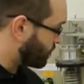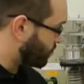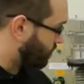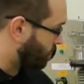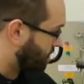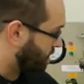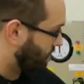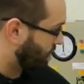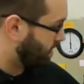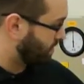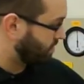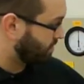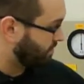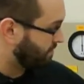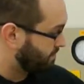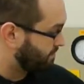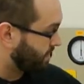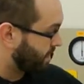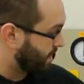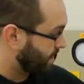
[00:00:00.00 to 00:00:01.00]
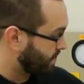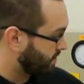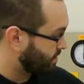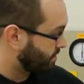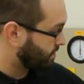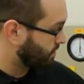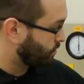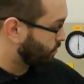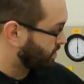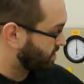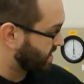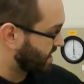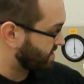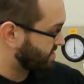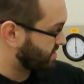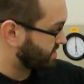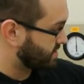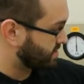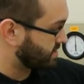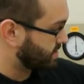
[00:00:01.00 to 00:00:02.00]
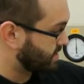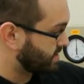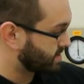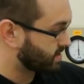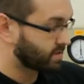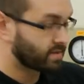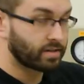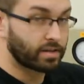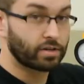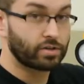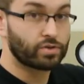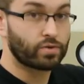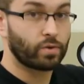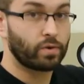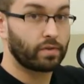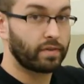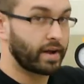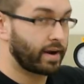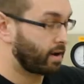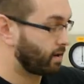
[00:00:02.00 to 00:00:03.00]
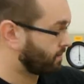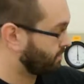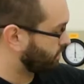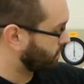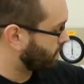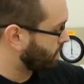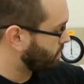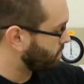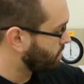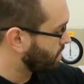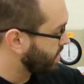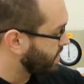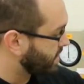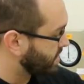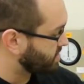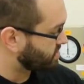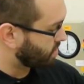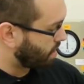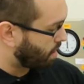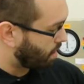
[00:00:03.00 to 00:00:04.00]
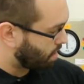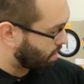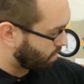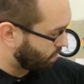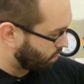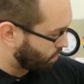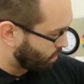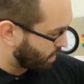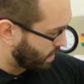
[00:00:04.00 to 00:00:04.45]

your fan, which has this disc to control the airflow, is all the